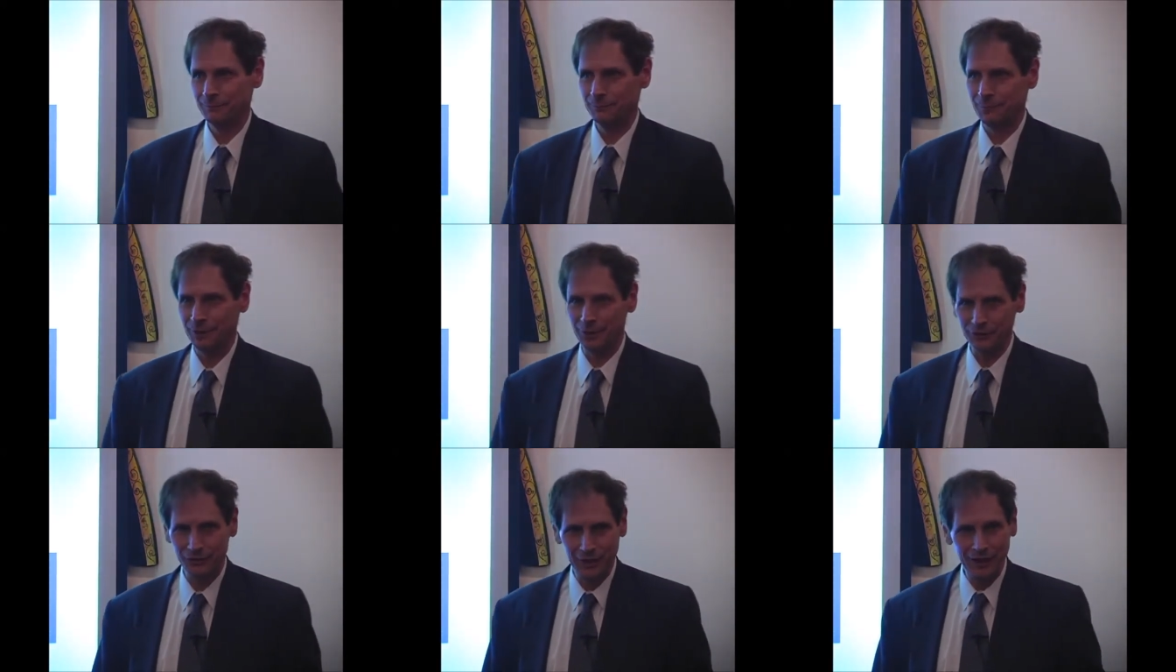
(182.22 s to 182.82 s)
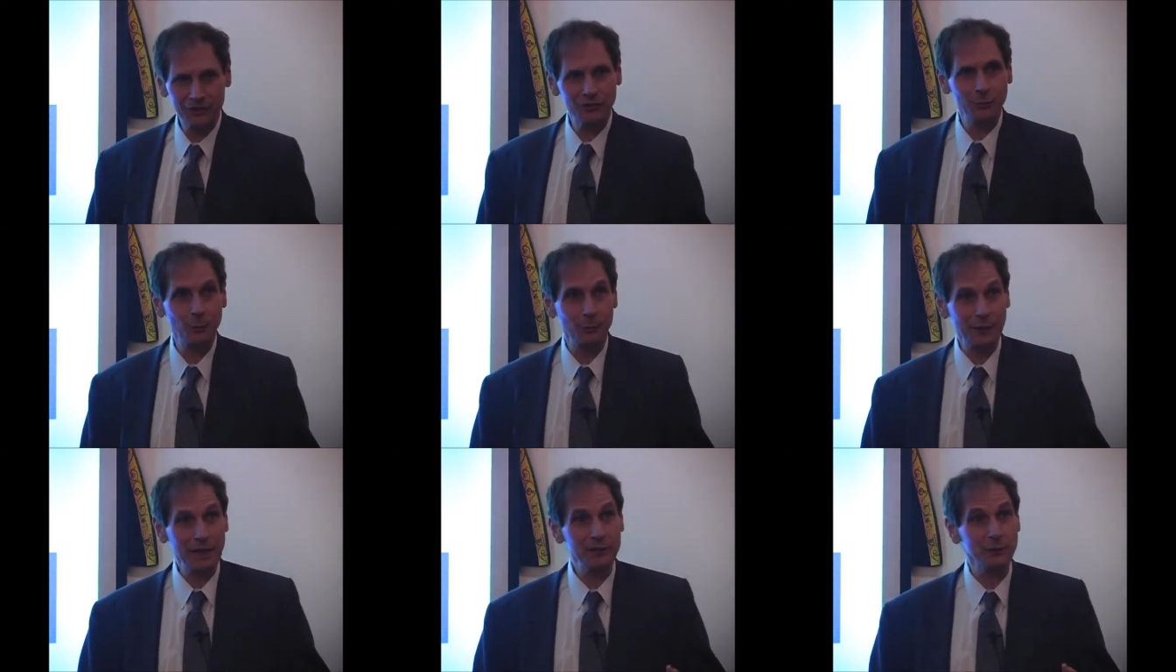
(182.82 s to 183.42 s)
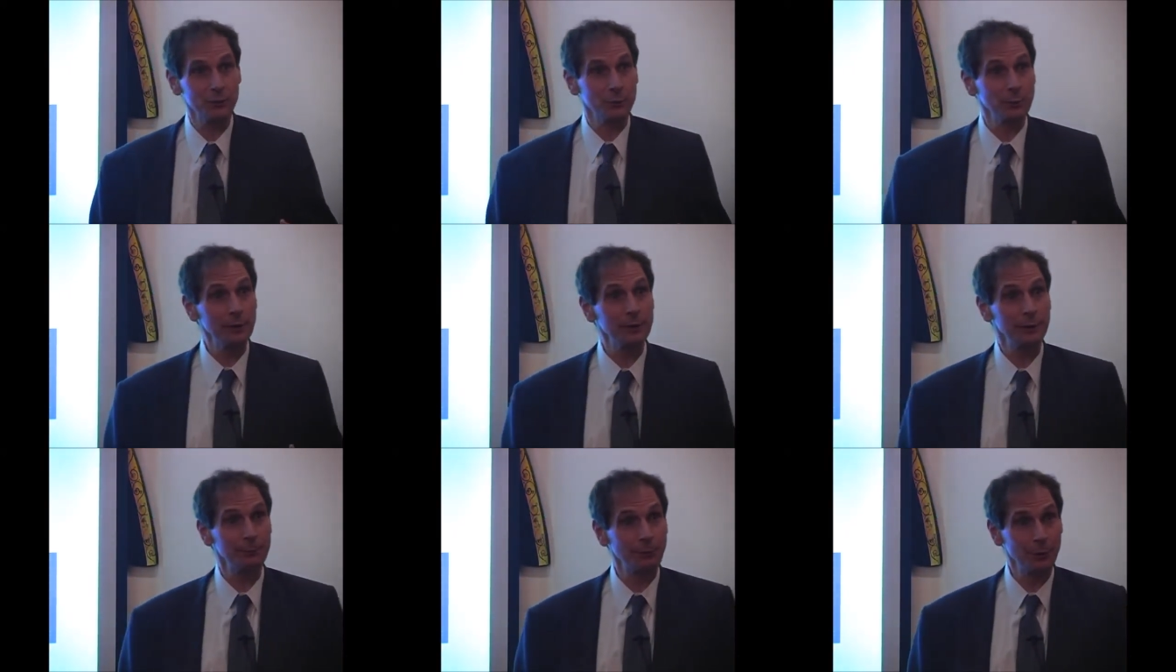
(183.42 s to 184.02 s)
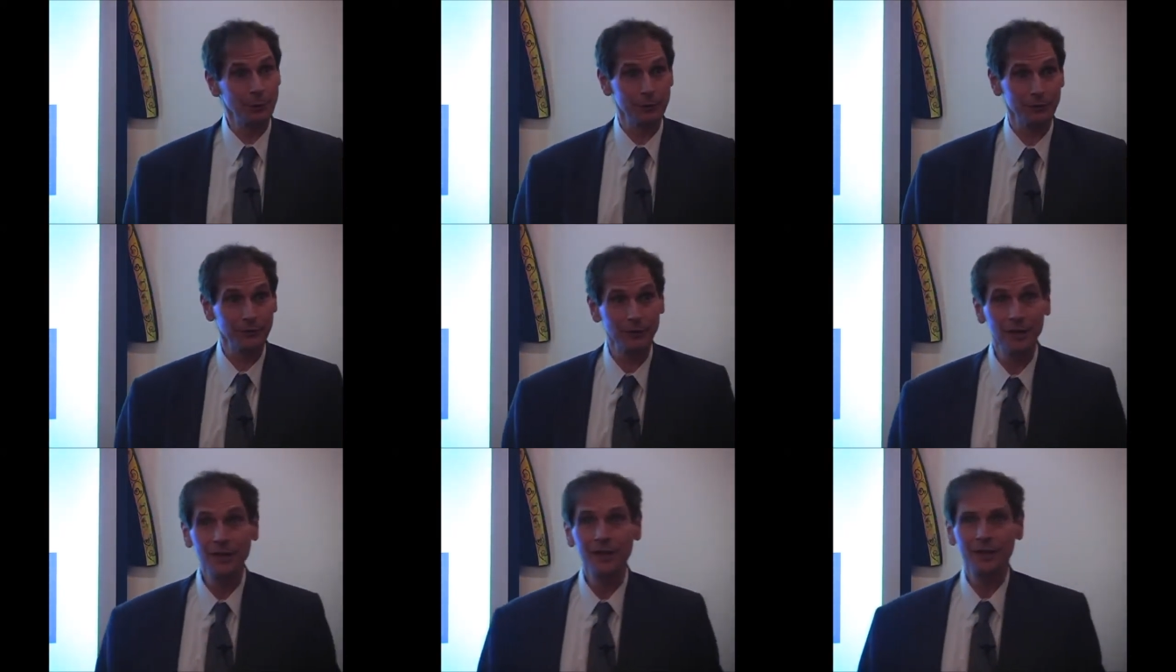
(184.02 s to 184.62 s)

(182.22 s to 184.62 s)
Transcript: because that's, that's what's really important,